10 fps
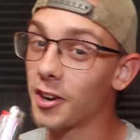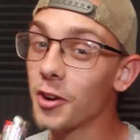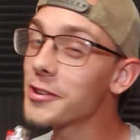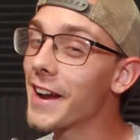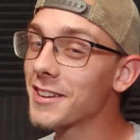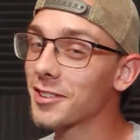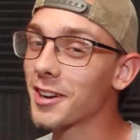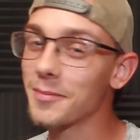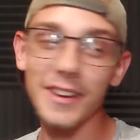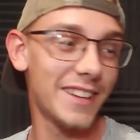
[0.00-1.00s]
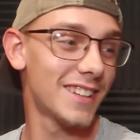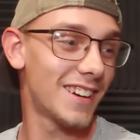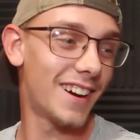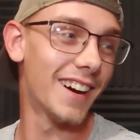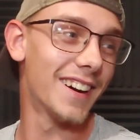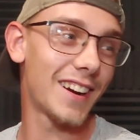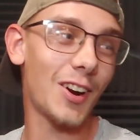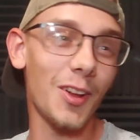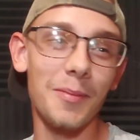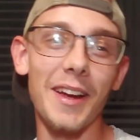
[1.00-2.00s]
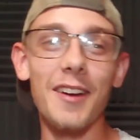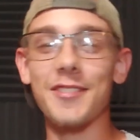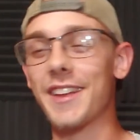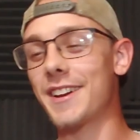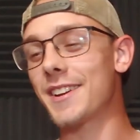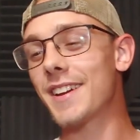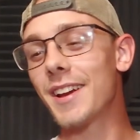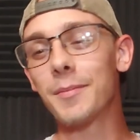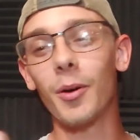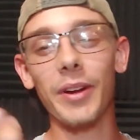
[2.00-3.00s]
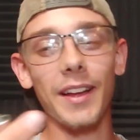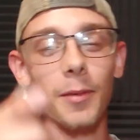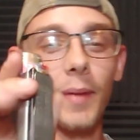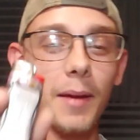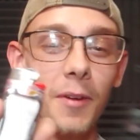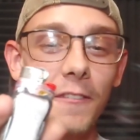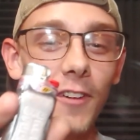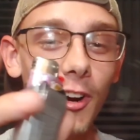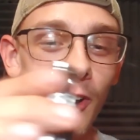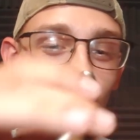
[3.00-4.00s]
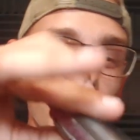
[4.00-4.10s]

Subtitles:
know you guys are going to be calling me out for that. But we got the bad motherfucker